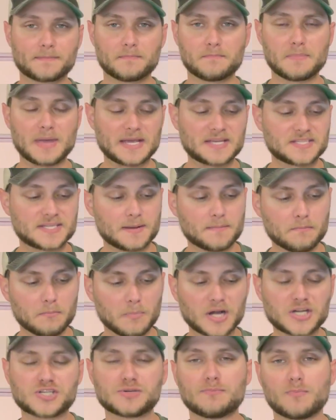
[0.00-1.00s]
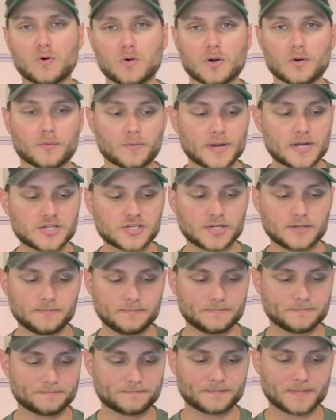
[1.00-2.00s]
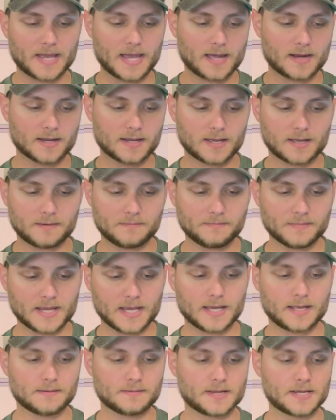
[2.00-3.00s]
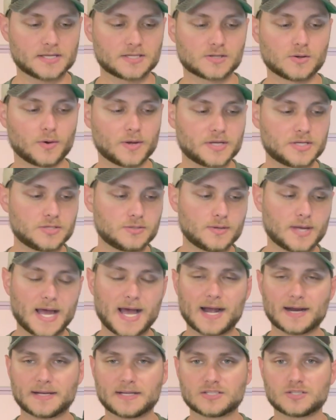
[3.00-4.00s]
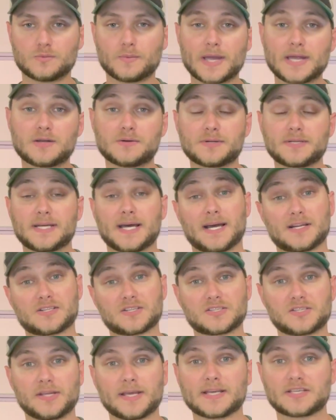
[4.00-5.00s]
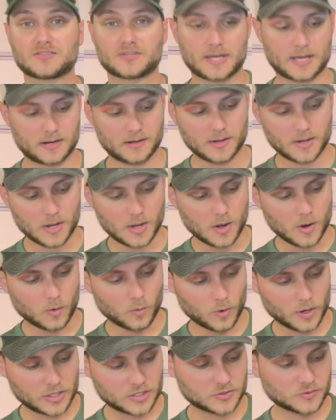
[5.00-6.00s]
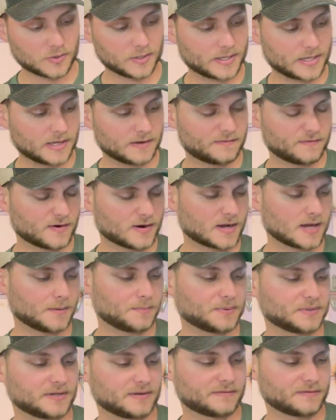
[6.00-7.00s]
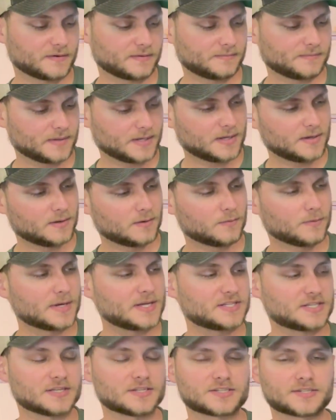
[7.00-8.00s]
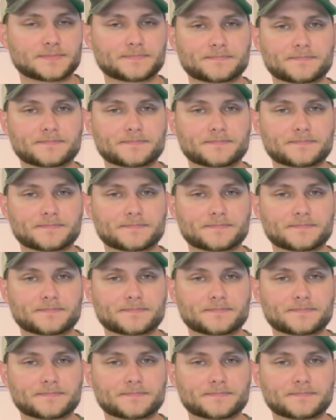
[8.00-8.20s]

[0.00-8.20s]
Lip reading: makes it much more rigid, and again, it is going to act as a way to attach a sling, so that works really good for a couple different reasons.